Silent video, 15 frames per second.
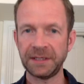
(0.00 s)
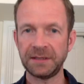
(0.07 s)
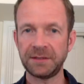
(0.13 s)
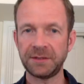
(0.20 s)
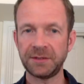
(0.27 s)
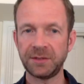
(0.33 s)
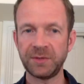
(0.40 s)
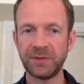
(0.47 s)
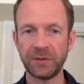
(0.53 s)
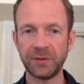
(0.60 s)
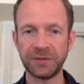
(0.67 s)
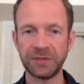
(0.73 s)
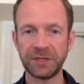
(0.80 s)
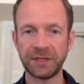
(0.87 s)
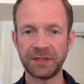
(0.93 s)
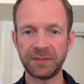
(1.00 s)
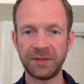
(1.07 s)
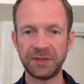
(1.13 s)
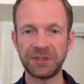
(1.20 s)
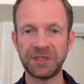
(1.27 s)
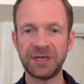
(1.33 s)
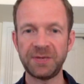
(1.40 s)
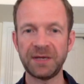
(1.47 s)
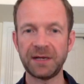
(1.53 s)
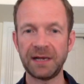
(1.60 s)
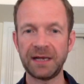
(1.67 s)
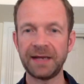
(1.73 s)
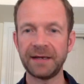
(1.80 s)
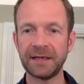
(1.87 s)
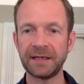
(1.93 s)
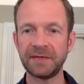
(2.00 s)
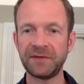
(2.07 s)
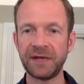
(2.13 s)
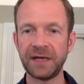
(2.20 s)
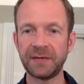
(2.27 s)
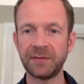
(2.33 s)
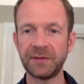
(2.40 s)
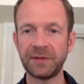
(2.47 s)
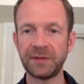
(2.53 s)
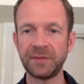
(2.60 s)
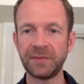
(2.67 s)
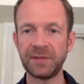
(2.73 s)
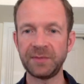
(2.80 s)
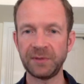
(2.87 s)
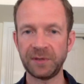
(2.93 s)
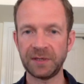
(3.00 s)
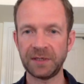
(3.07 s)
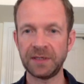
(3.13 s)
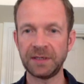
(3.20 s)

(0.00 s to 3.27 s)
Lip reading: the job of coaching is about shaping a learning environment that people can